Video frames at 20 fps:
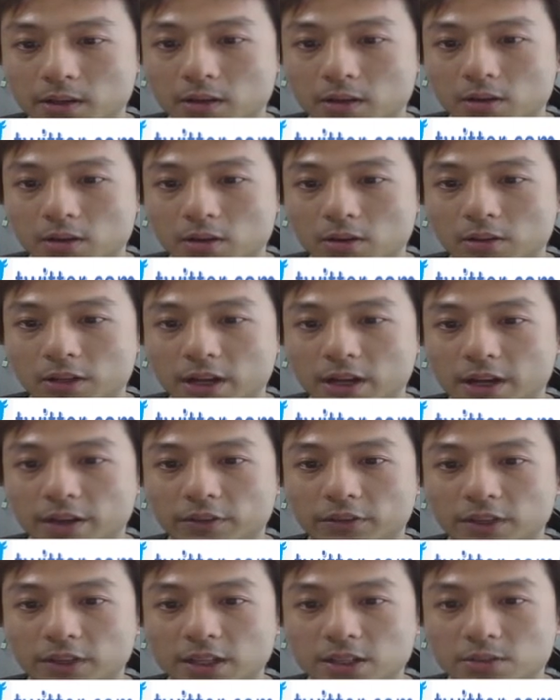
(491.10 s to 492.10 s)
all kind
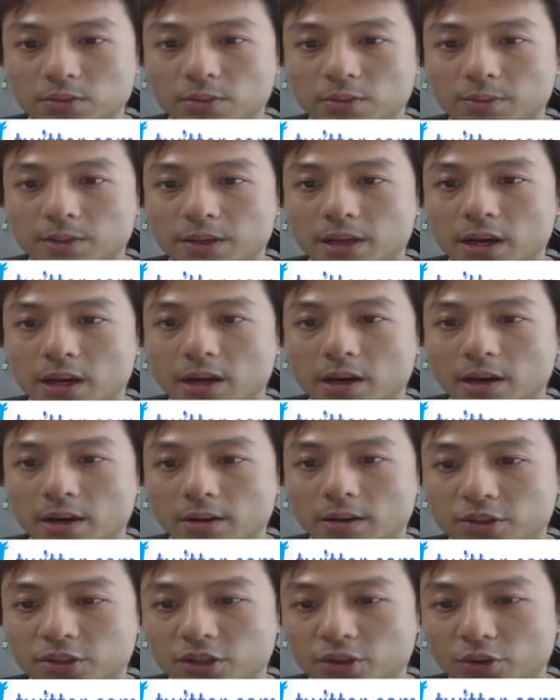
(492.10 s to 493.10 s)
of things will be
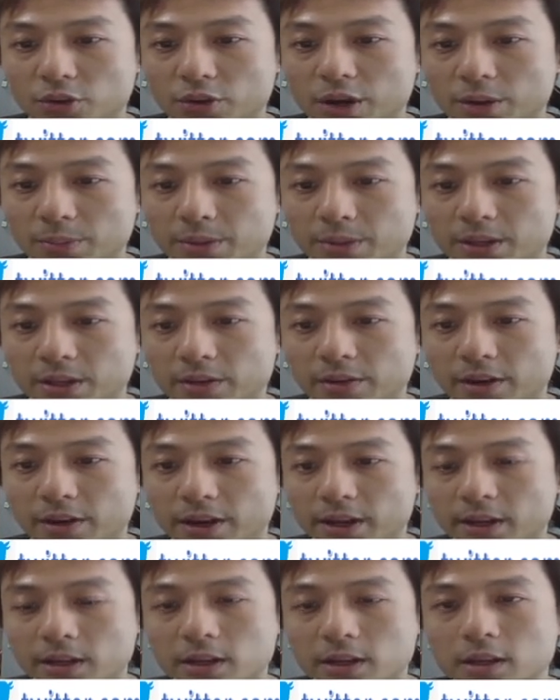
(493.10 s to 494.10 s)
shown up here,
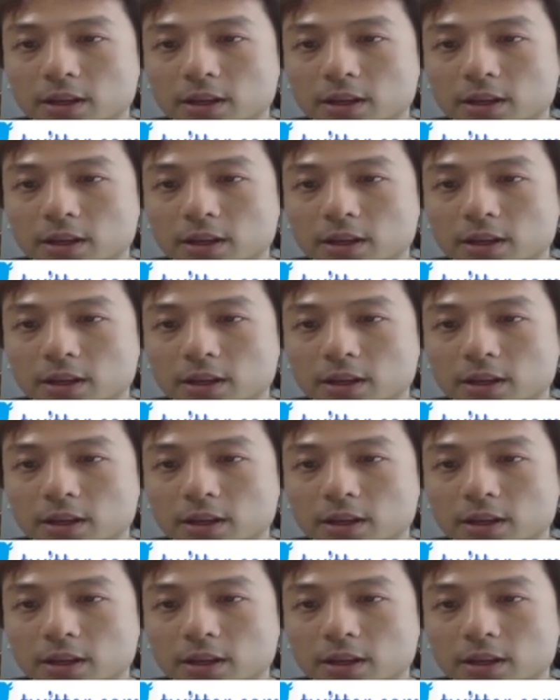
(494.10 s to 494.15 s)
right?